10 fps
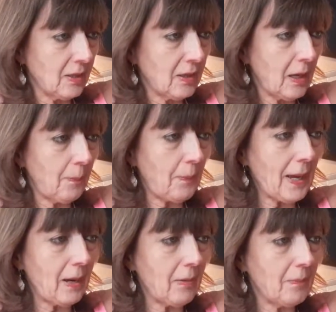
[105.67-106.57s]

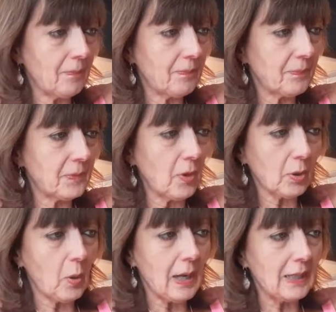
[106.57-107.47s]
about,
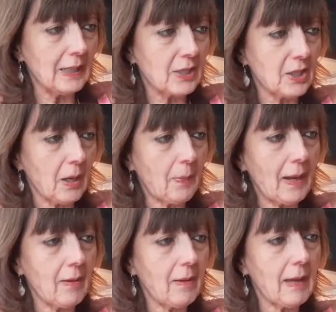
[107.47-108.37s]
not quite a litre,
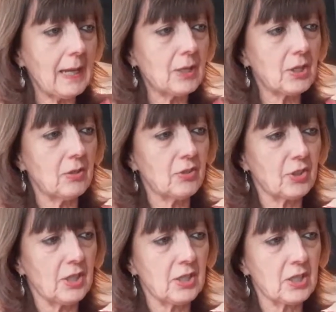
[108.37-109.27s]
about
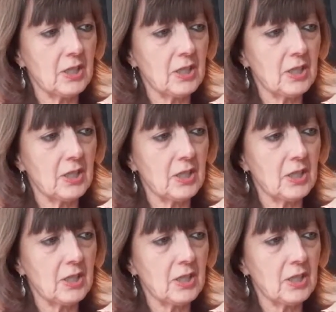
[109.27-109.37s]
800